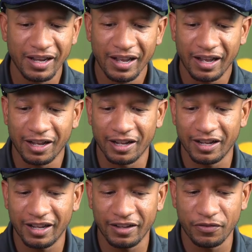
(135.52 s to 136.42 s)
uh,
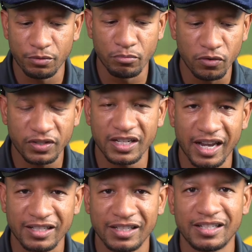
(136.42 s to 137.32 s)
if you move to
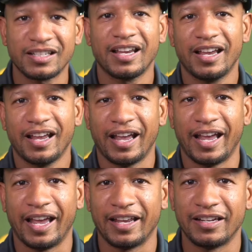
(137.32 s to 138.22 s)
Texas
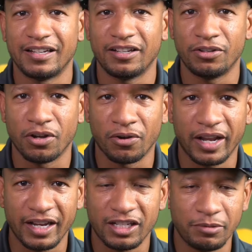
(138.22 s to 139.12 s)
and you go to
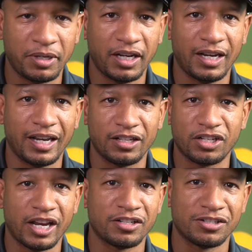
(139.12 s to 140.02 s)
HEB, it
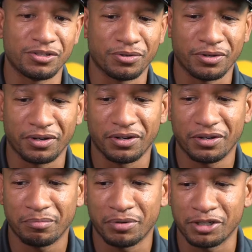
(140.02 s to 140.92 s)
changes your
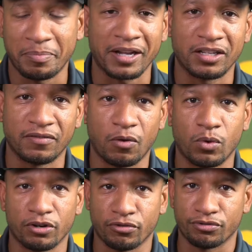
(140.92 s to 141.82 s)
perspective on
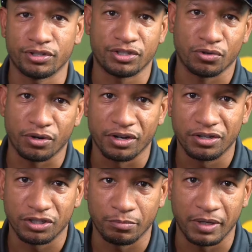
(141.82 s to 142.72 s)
what a grocery store
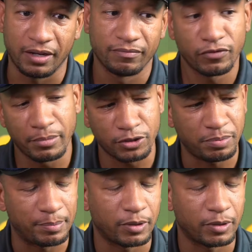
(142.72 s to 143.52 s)
should be. Most people.